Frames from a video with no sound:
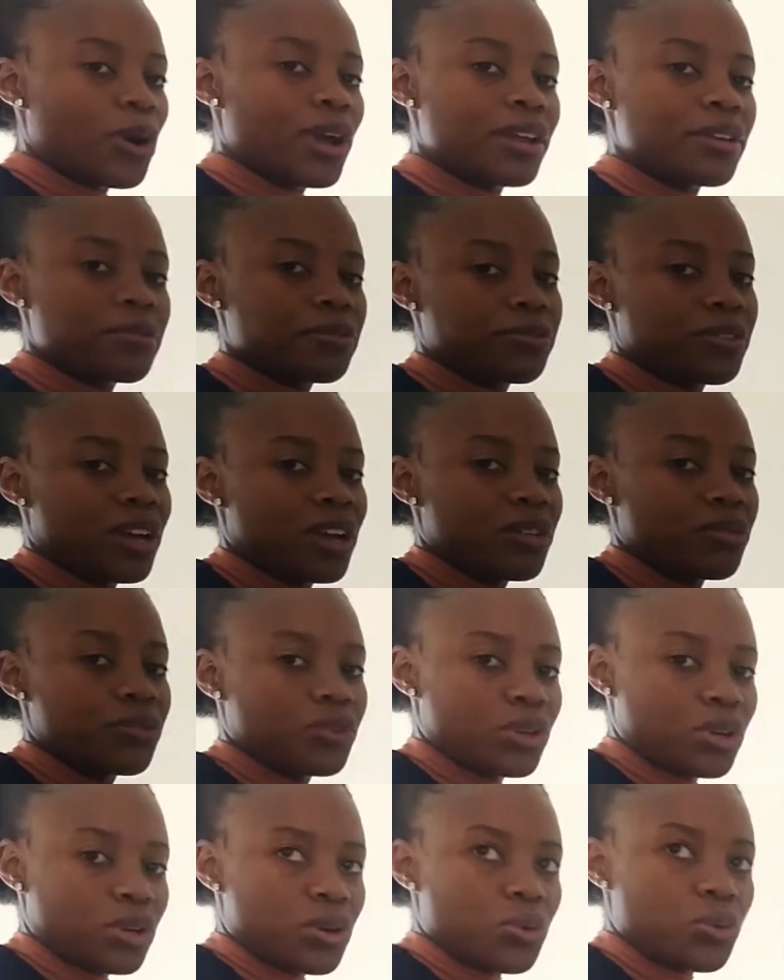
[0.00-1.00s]
and 5,
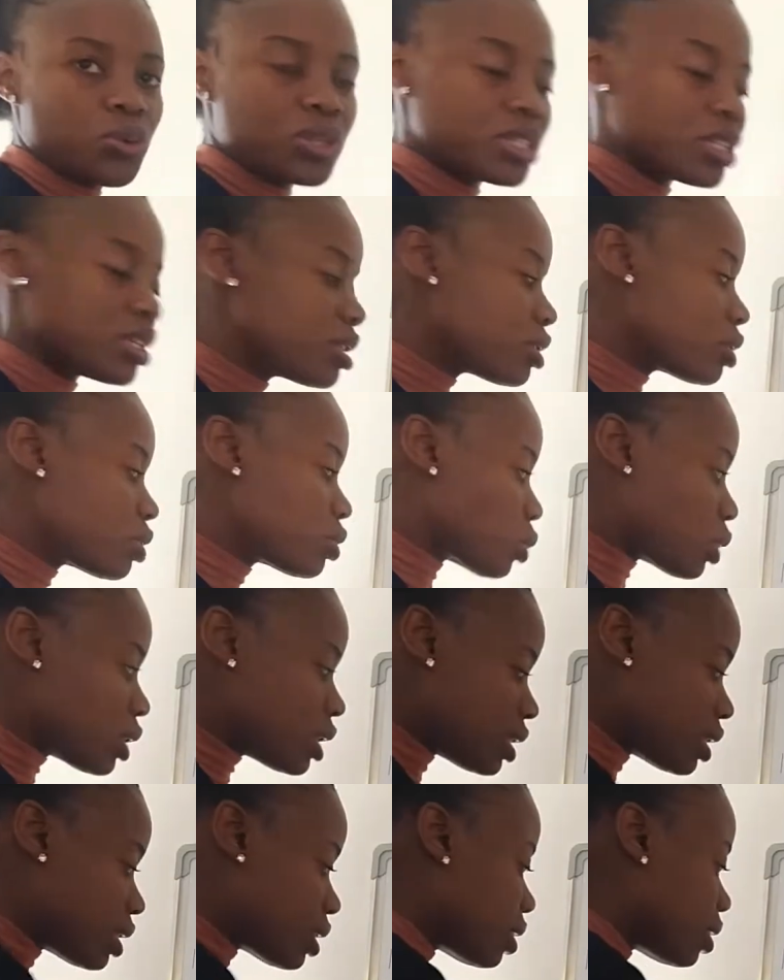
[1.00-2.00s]
which is
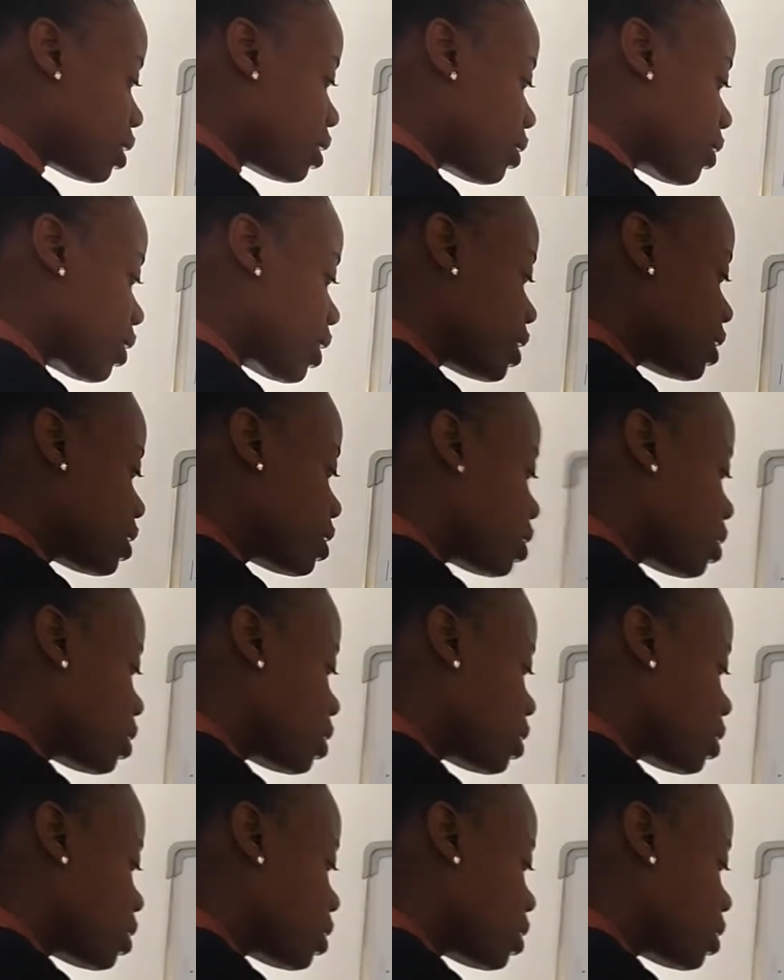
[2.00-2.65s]
20, right?